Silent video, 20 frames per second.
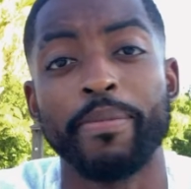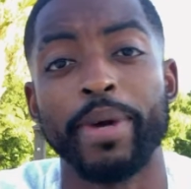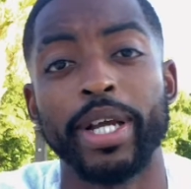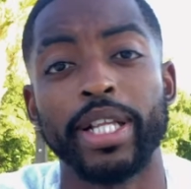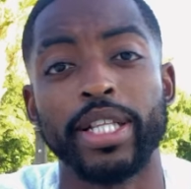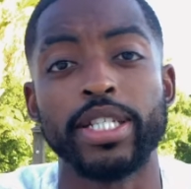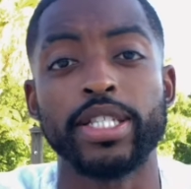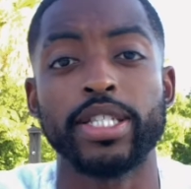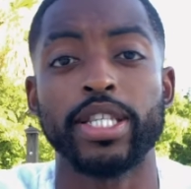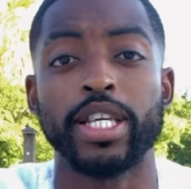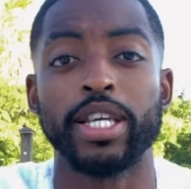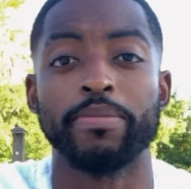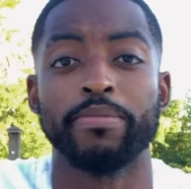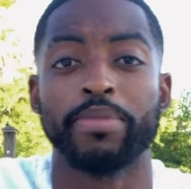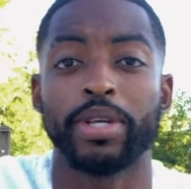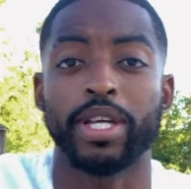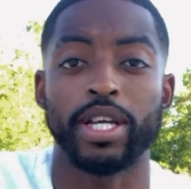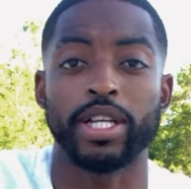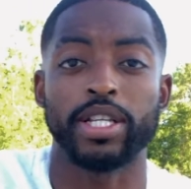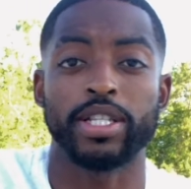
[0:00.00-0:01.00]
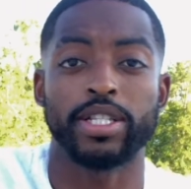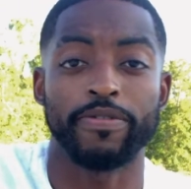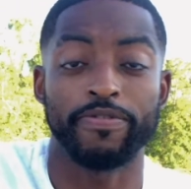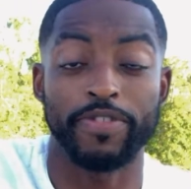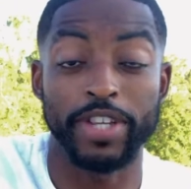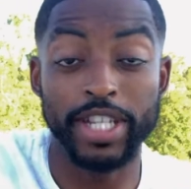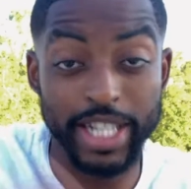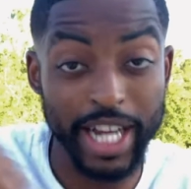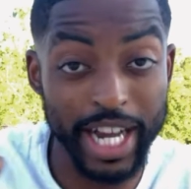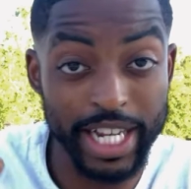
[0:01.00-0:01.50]
make this team, because if
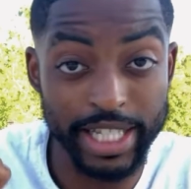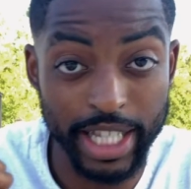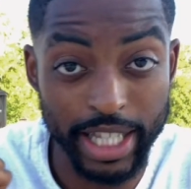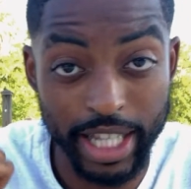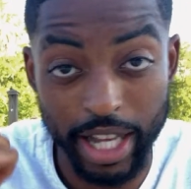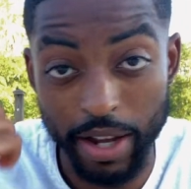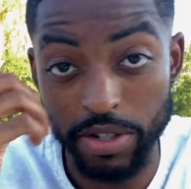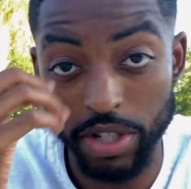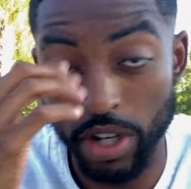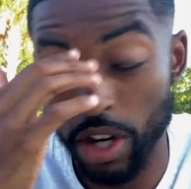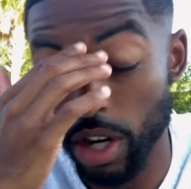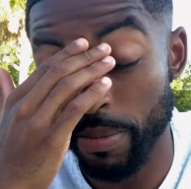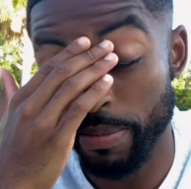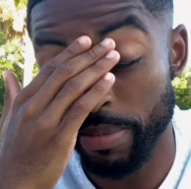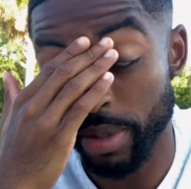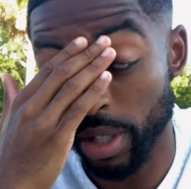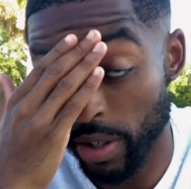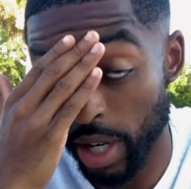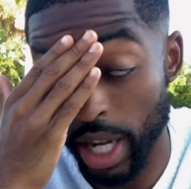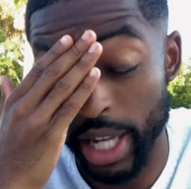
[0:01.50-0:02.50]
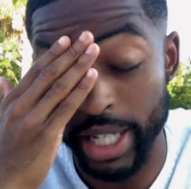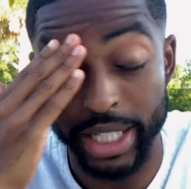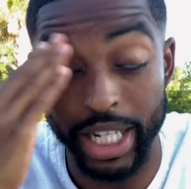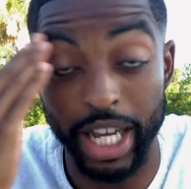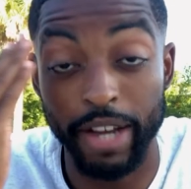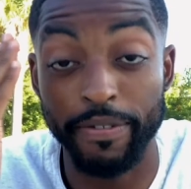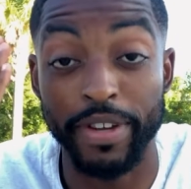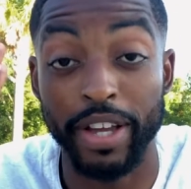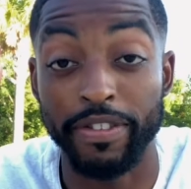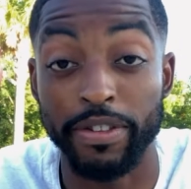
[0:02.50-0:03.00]
these guys think that was hard, bro, I
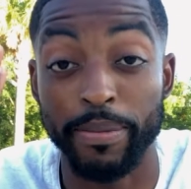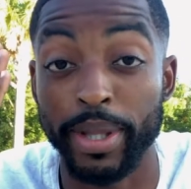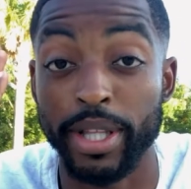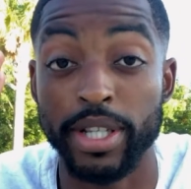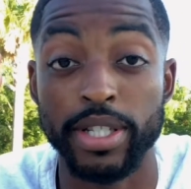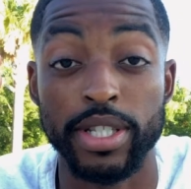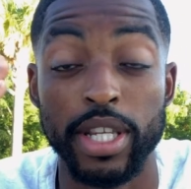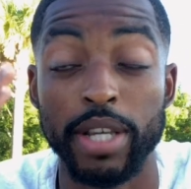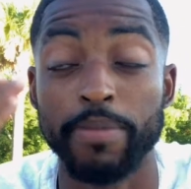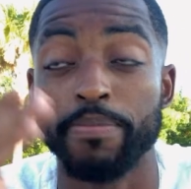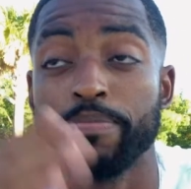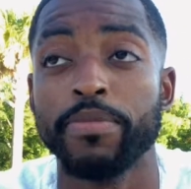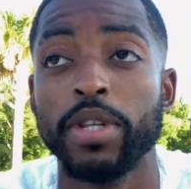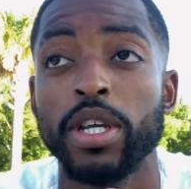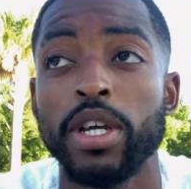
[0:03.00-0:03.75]
definitely have to make this team.